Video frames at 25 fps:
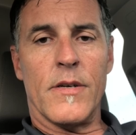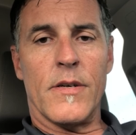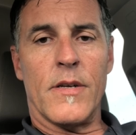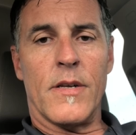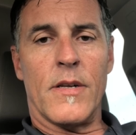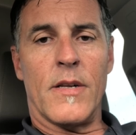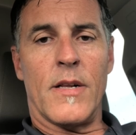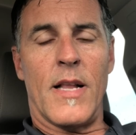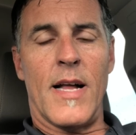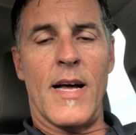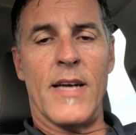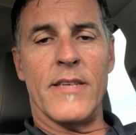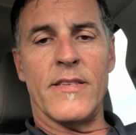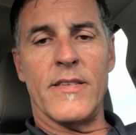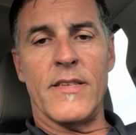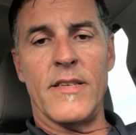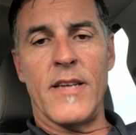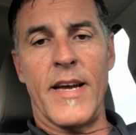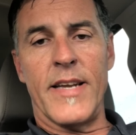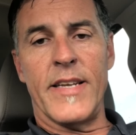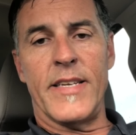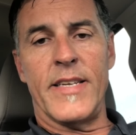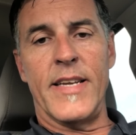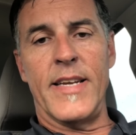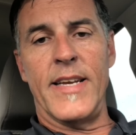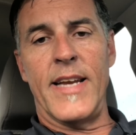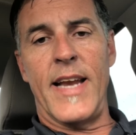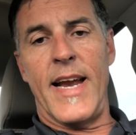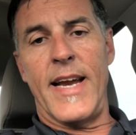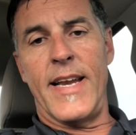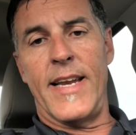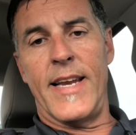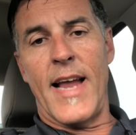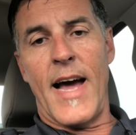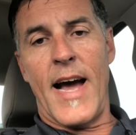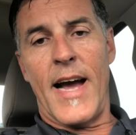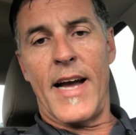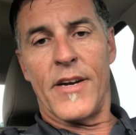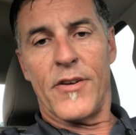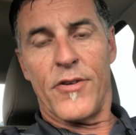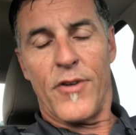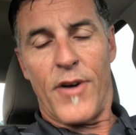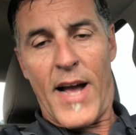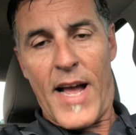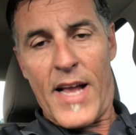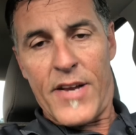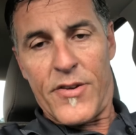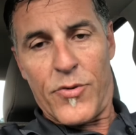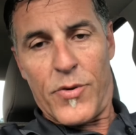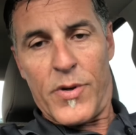class of 1989
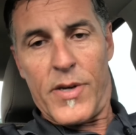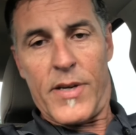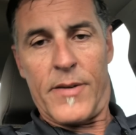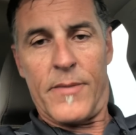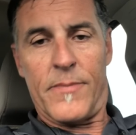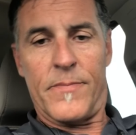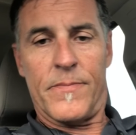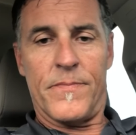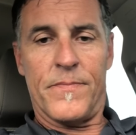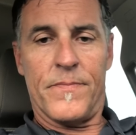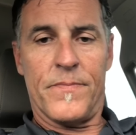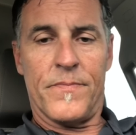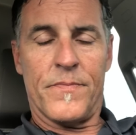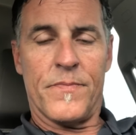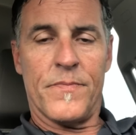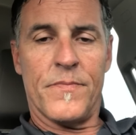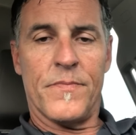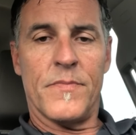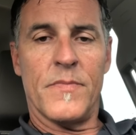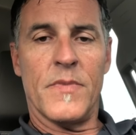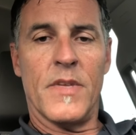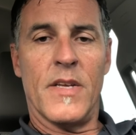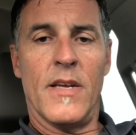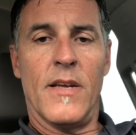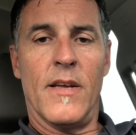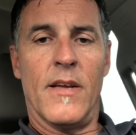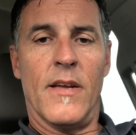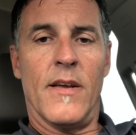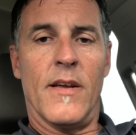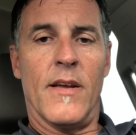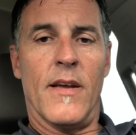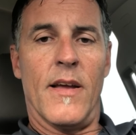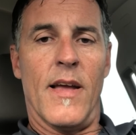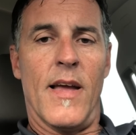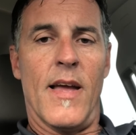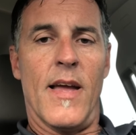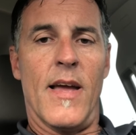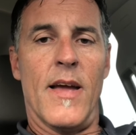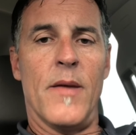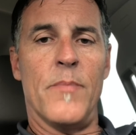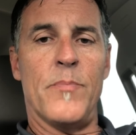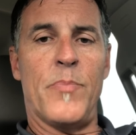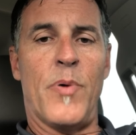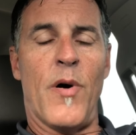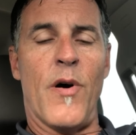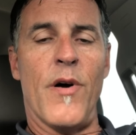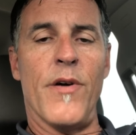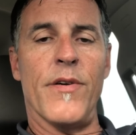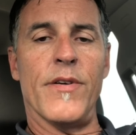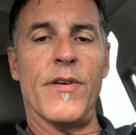graduate, and
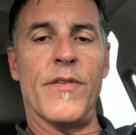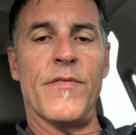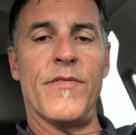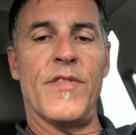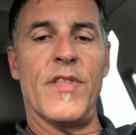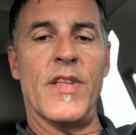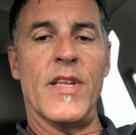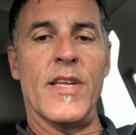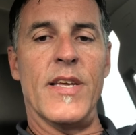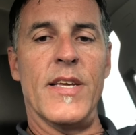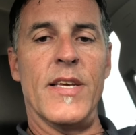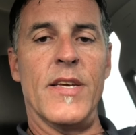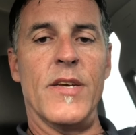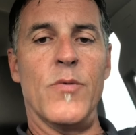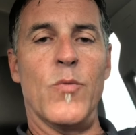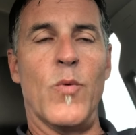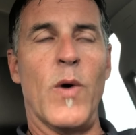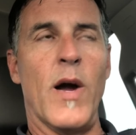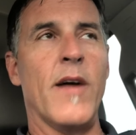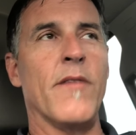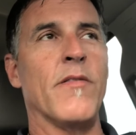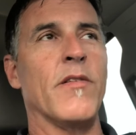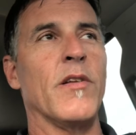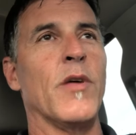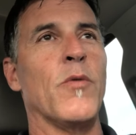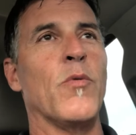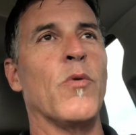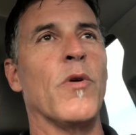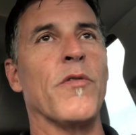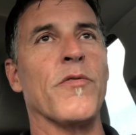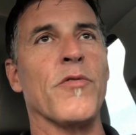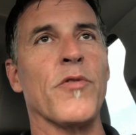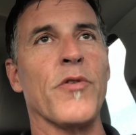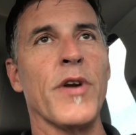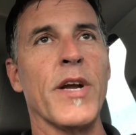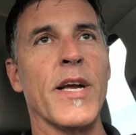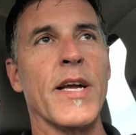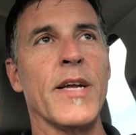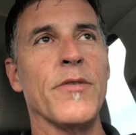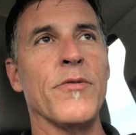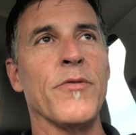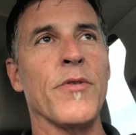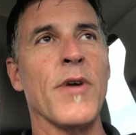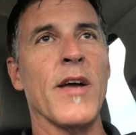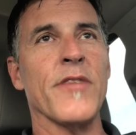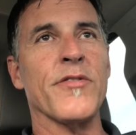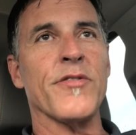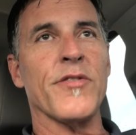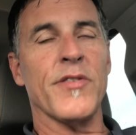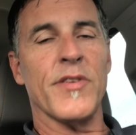part of the Waverly Wolverine
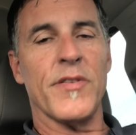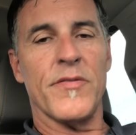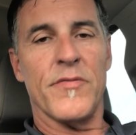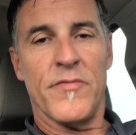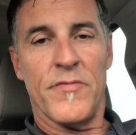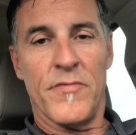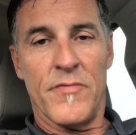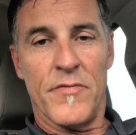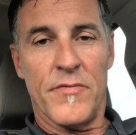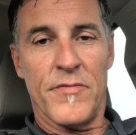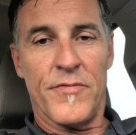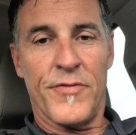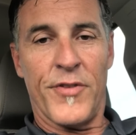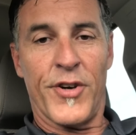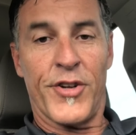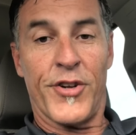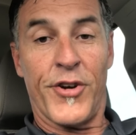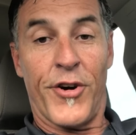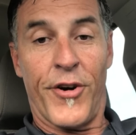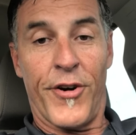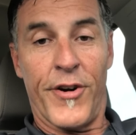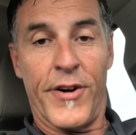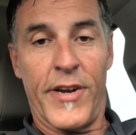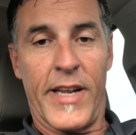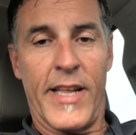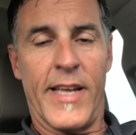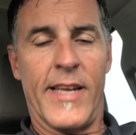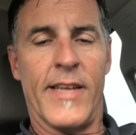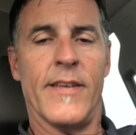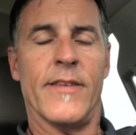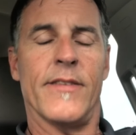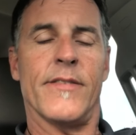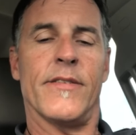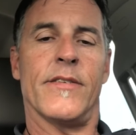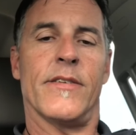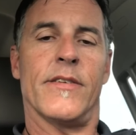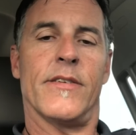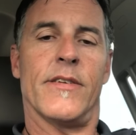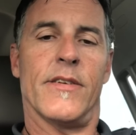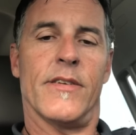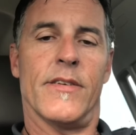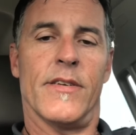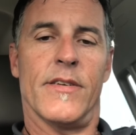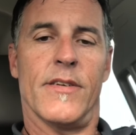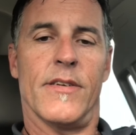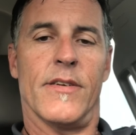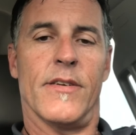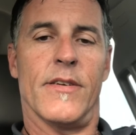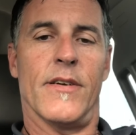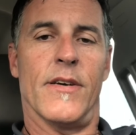wrestling fraternity
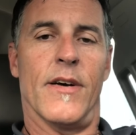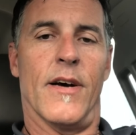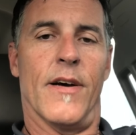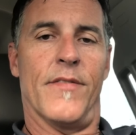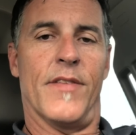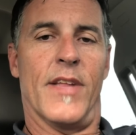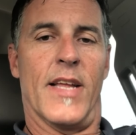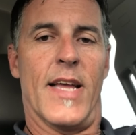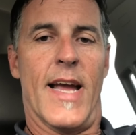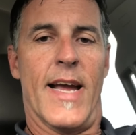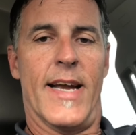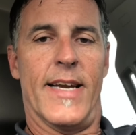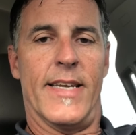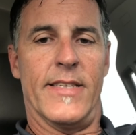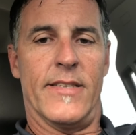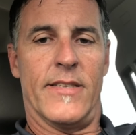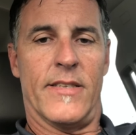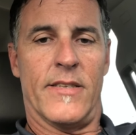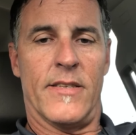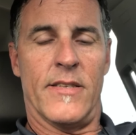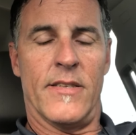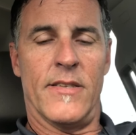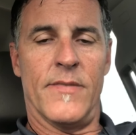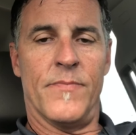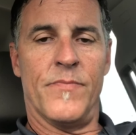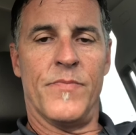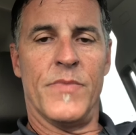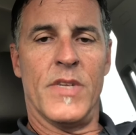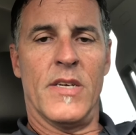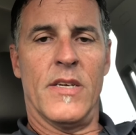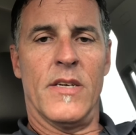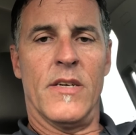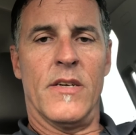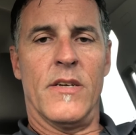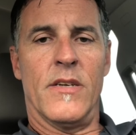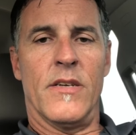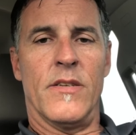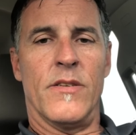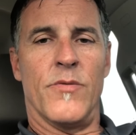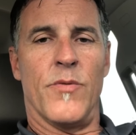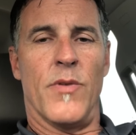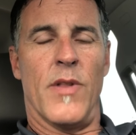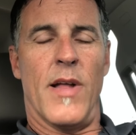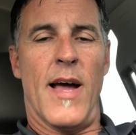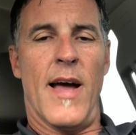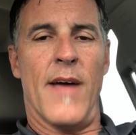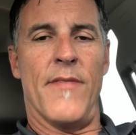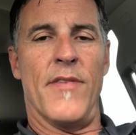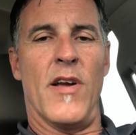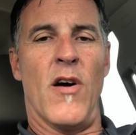of the 80s. It's with a
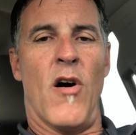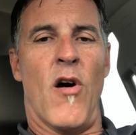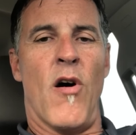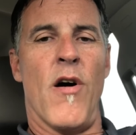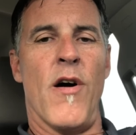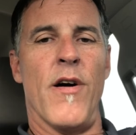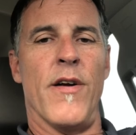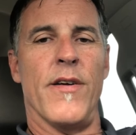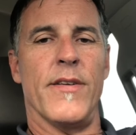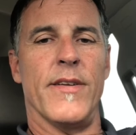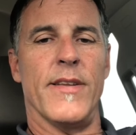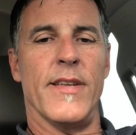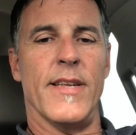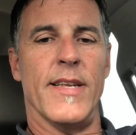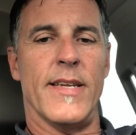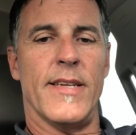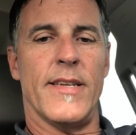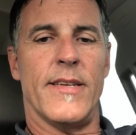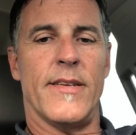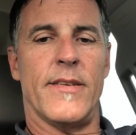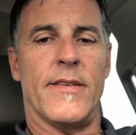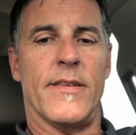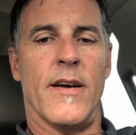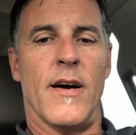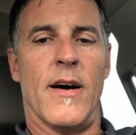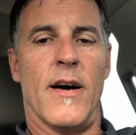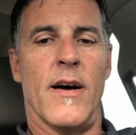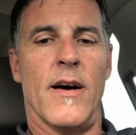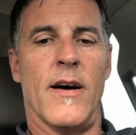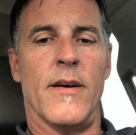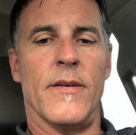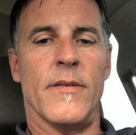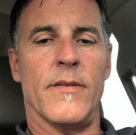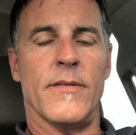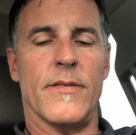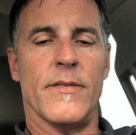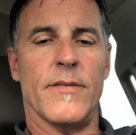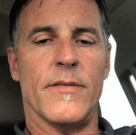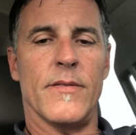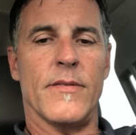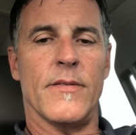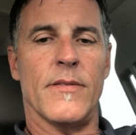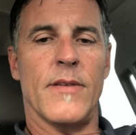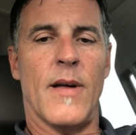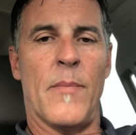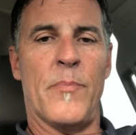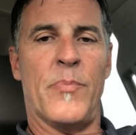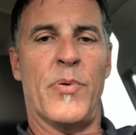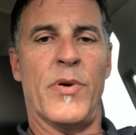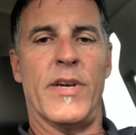heavy heart that
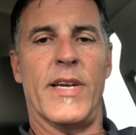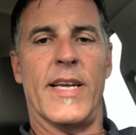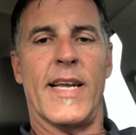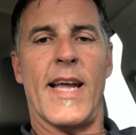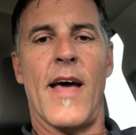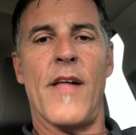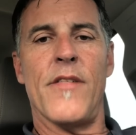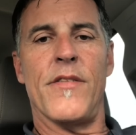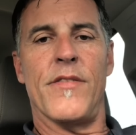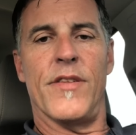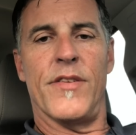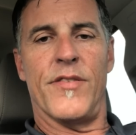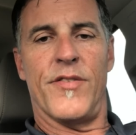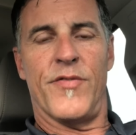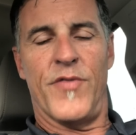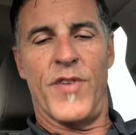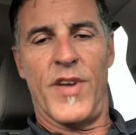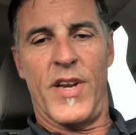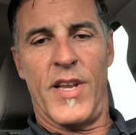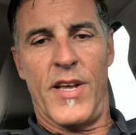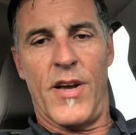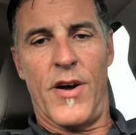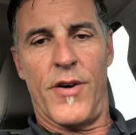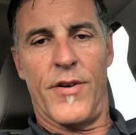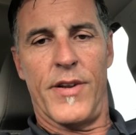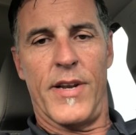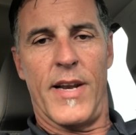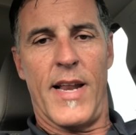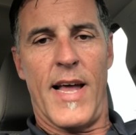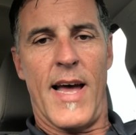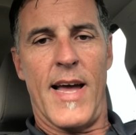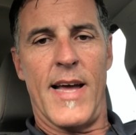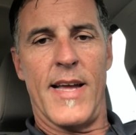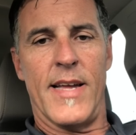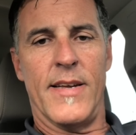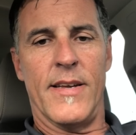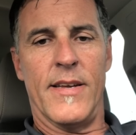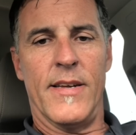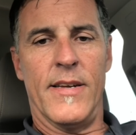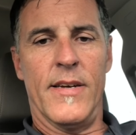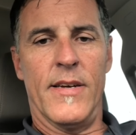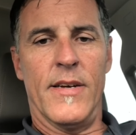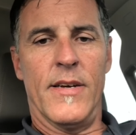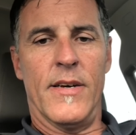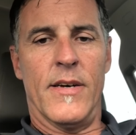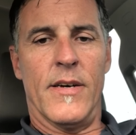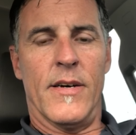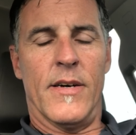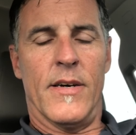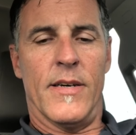I'm putting together this video today
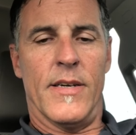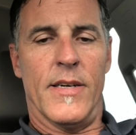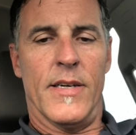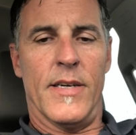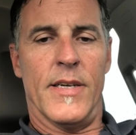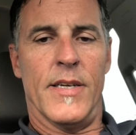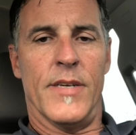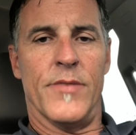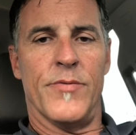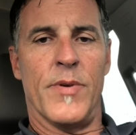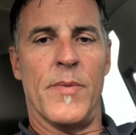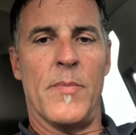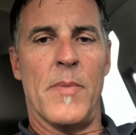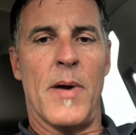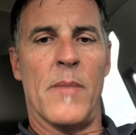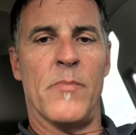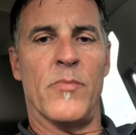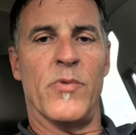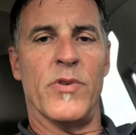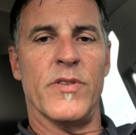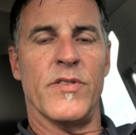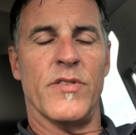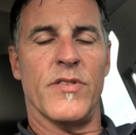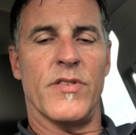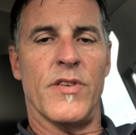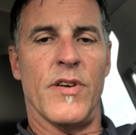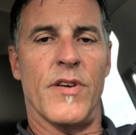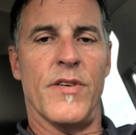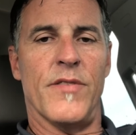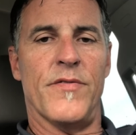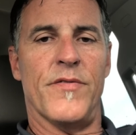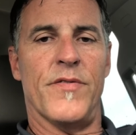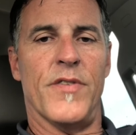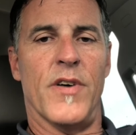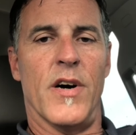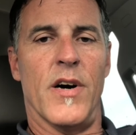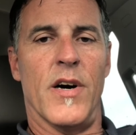in remembrance of